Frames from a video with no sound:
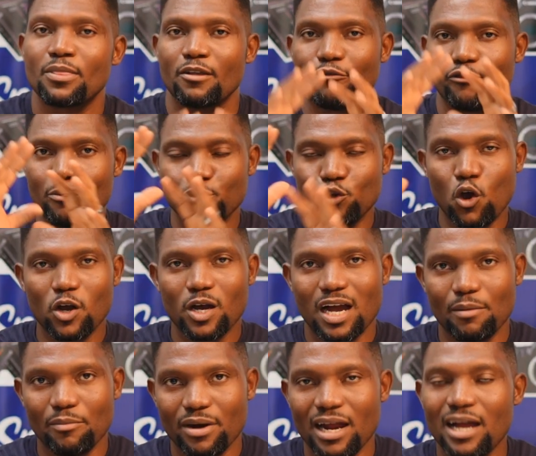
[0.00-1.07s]
from your
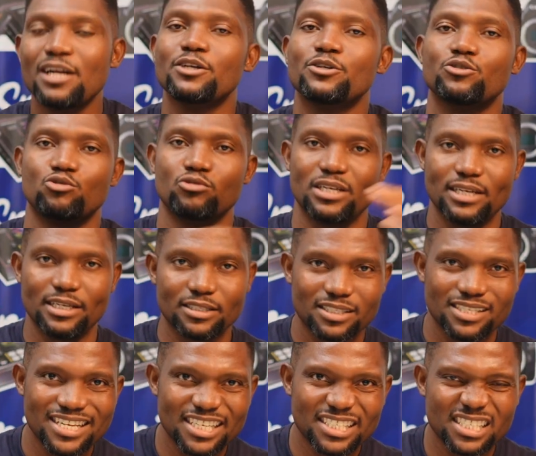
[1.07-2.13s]
camera to the
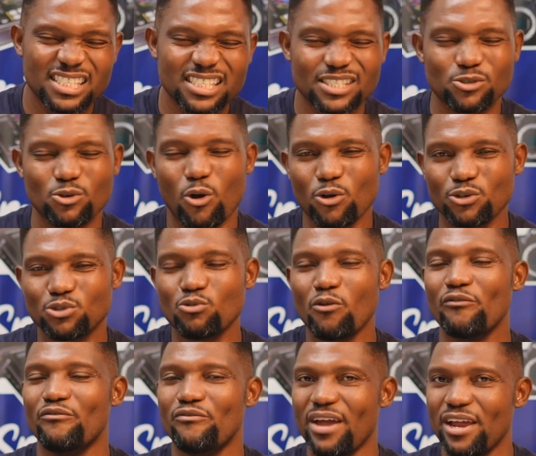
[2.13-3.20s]
destination is
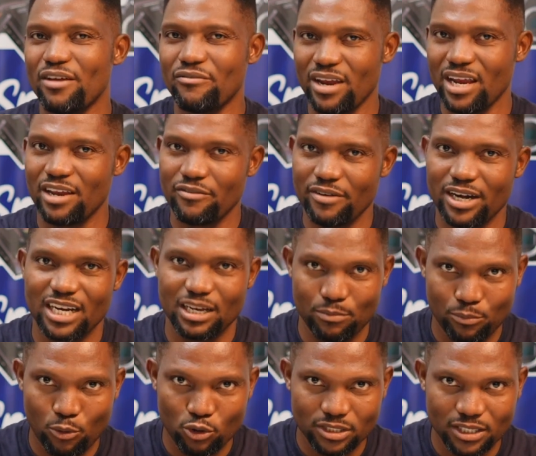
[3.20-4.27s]
also very, very, very
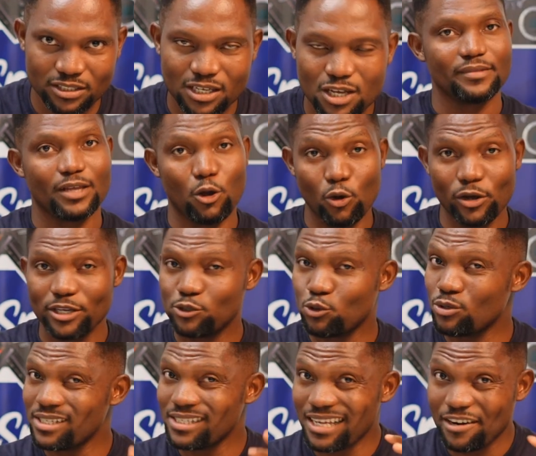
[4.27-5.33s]
important. Okay,
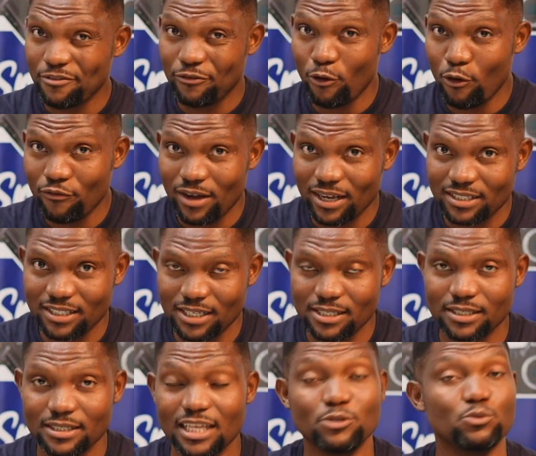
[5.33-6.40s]
so these are the 4
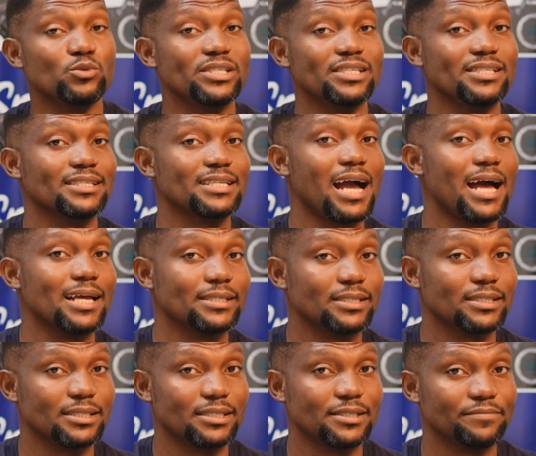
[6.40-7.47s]
factors that we
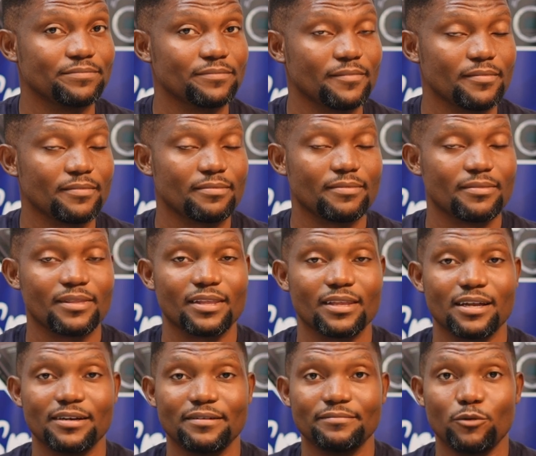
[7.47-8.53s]
discussed.
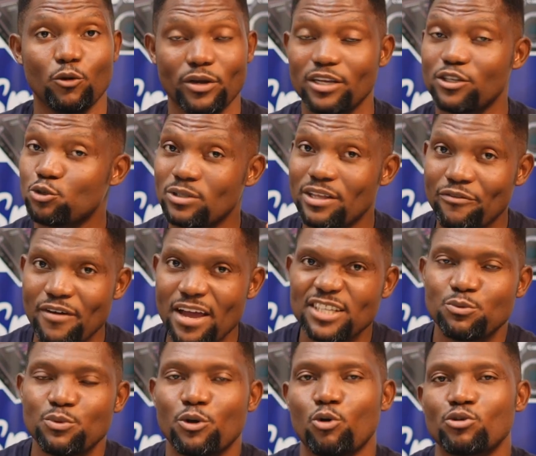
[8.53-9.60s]
Okay, so the
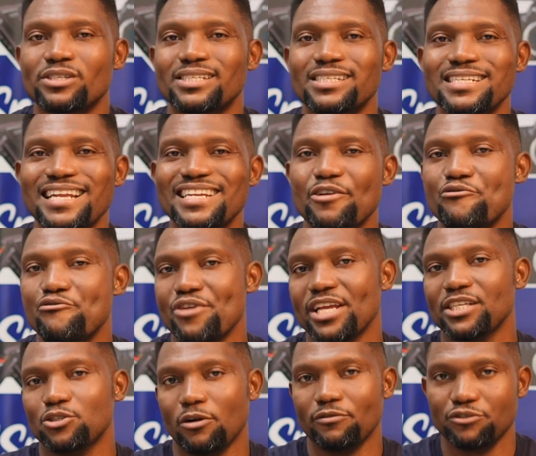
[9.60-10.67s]
first, we consider the
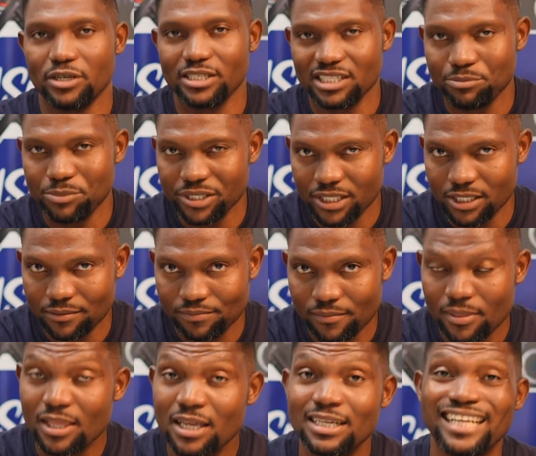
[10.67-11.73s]
range of transmission.
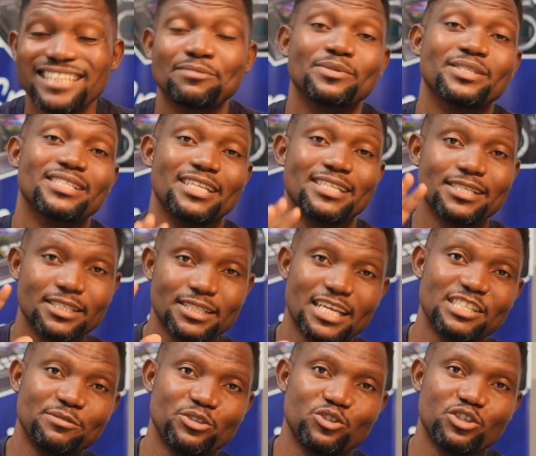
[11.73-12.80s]
That means the
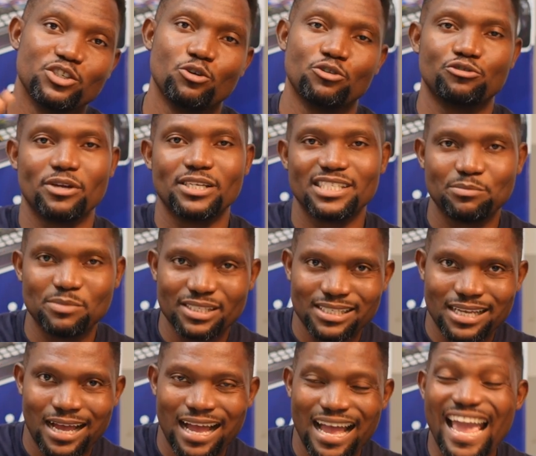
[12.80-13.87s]
distance between your
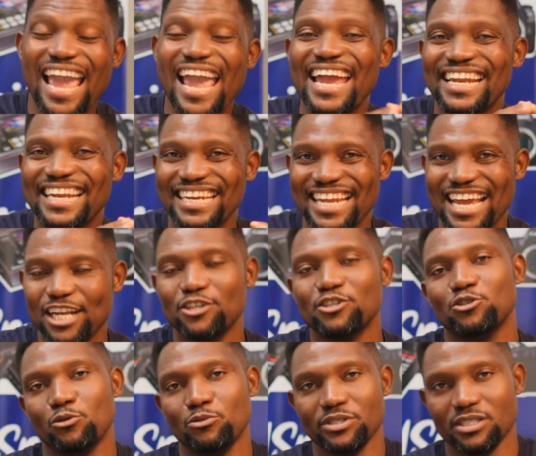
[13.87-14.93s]
transmitter and then
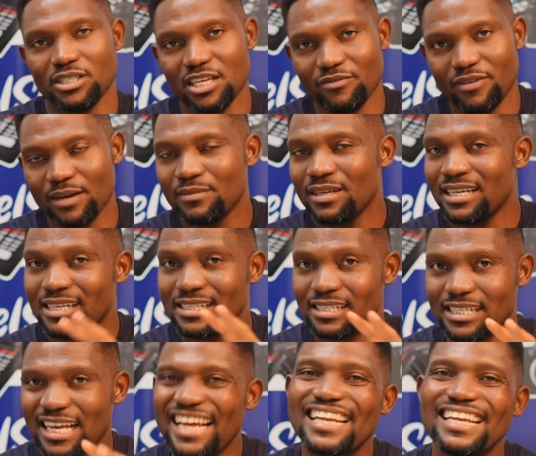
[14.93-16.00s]
your receiver.
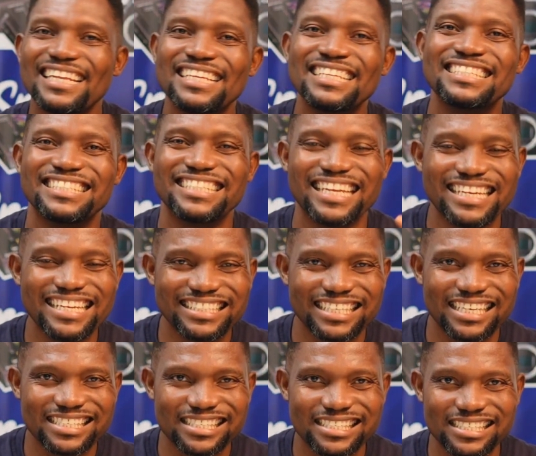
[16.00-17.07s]
Secondly, the
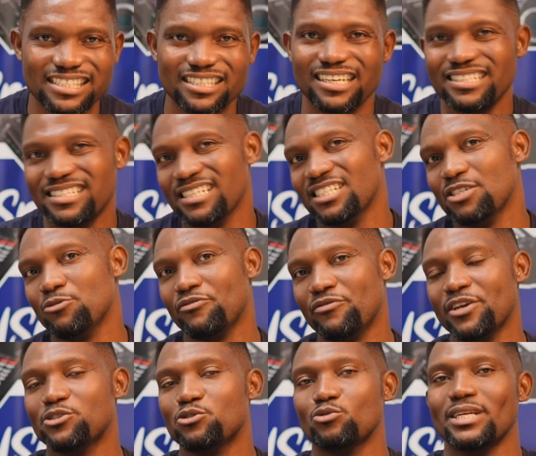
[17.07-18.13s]
latency. Latency
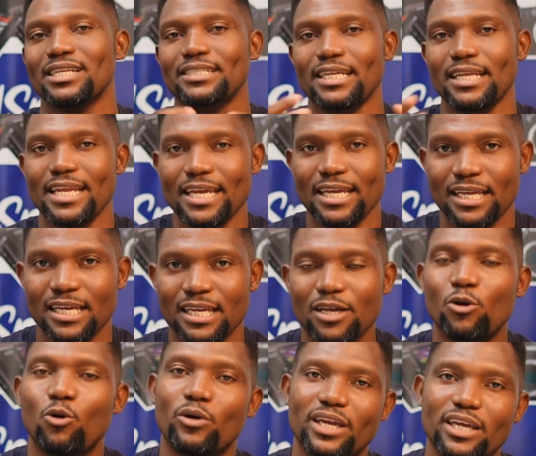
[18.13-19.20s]
refers to the delay.
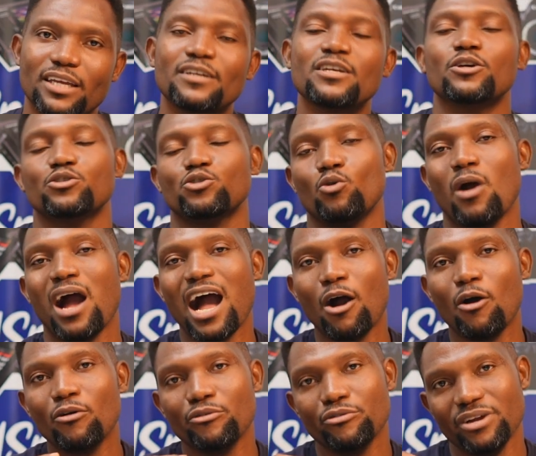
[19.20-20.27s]
Okay, so
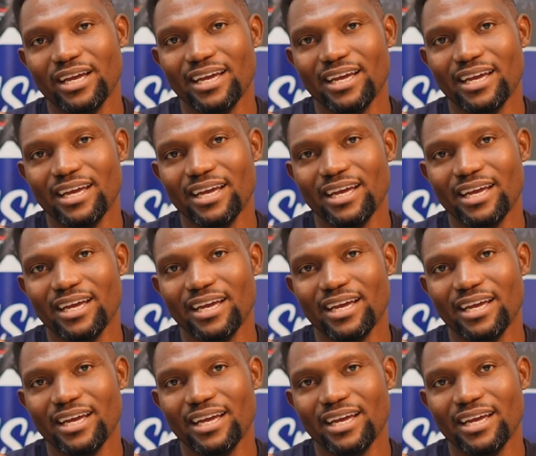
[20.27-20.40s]
how